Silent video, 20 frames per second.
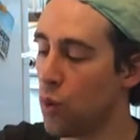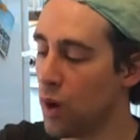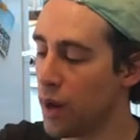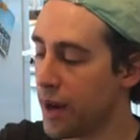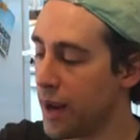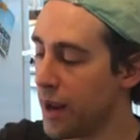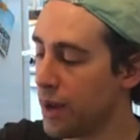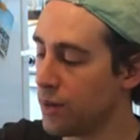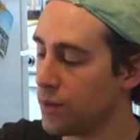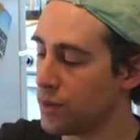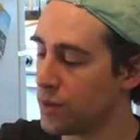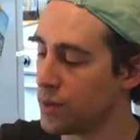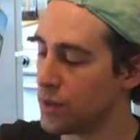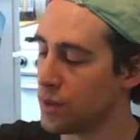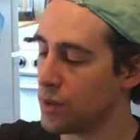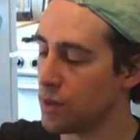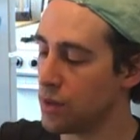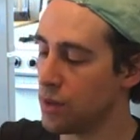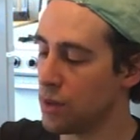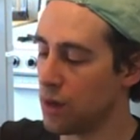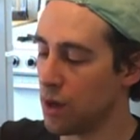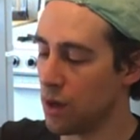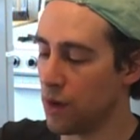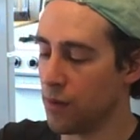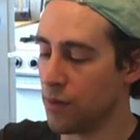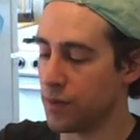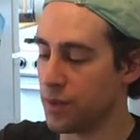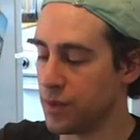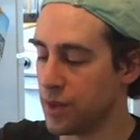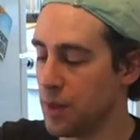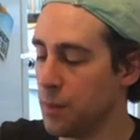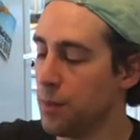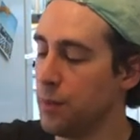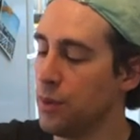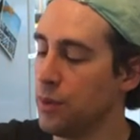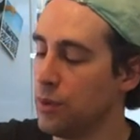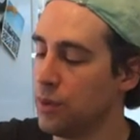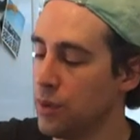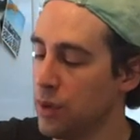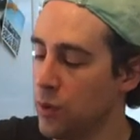one ounce of
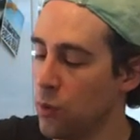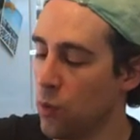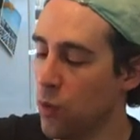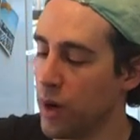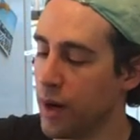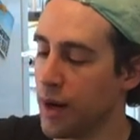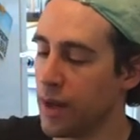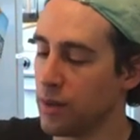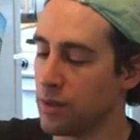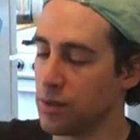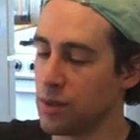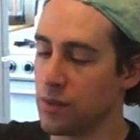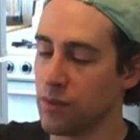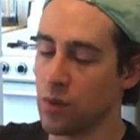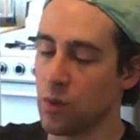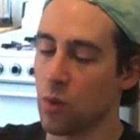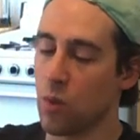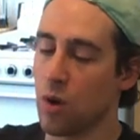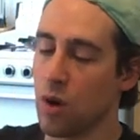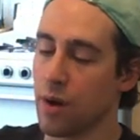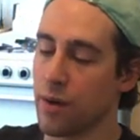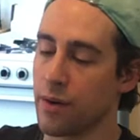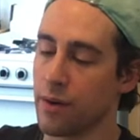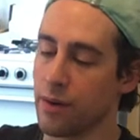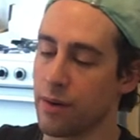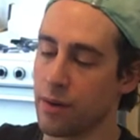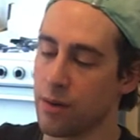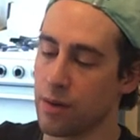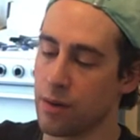simple and one ounce of the water.